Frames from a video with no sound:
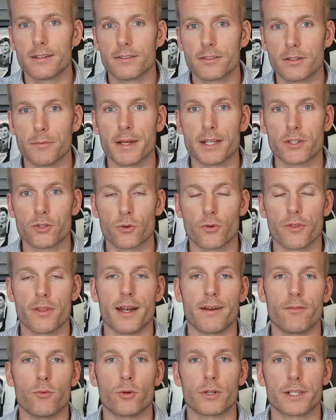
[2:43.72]
to make sure that
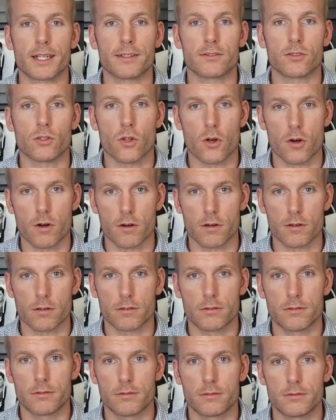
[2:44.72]
everyone gets along.
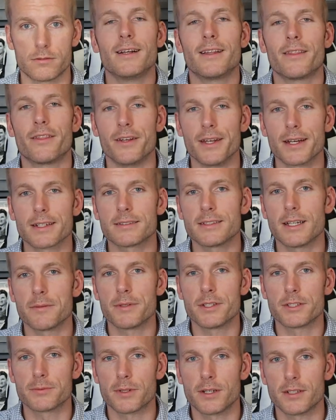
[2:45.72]
The next step
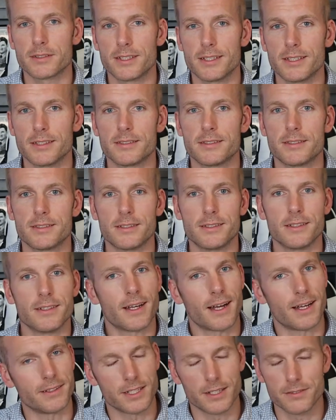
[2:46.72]
in this process,
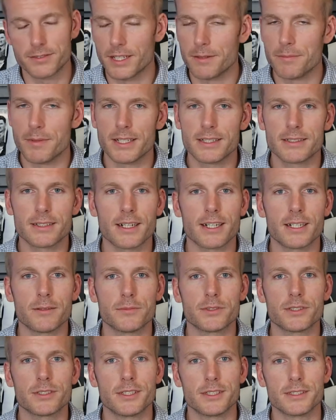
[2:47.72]
as I've said many
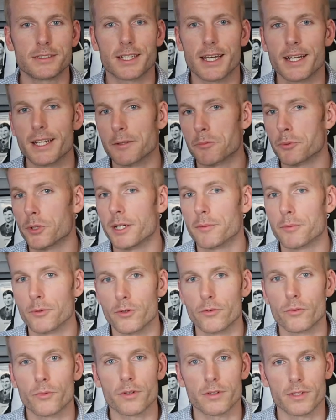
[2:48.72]
times, is getting
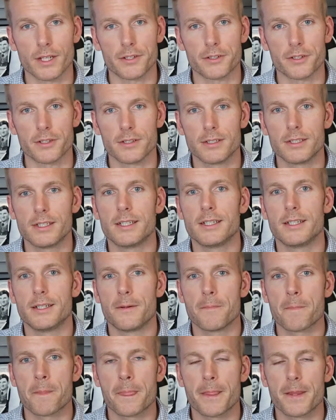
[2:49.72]
pre-approved with a lender.
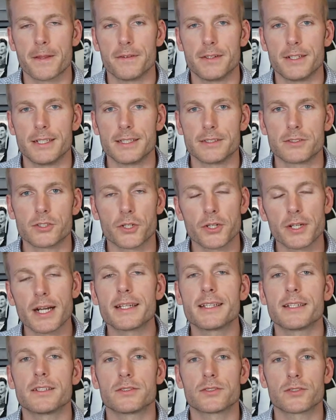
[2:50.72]
It's a good
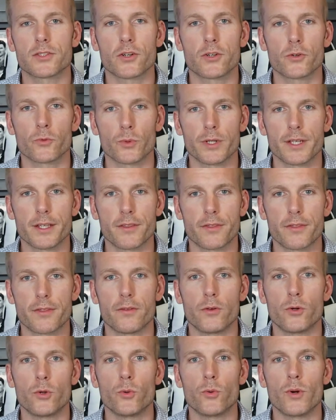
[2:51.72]
idea to start with
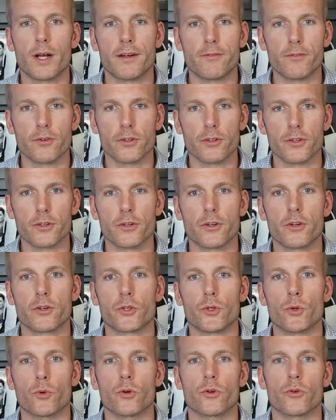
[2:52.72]
whoever
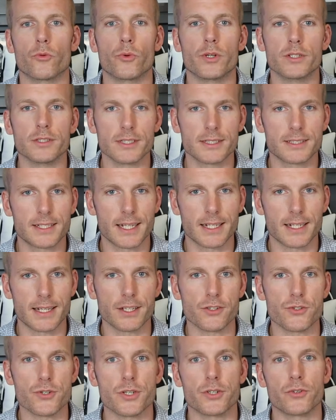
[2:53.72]
your real estate
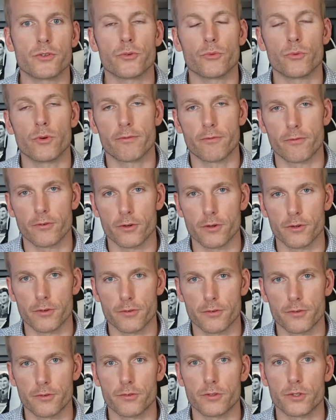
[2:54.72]
agent
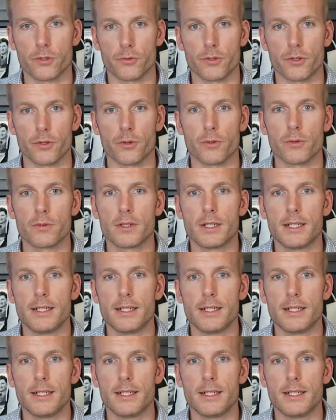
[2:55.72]
refers you to,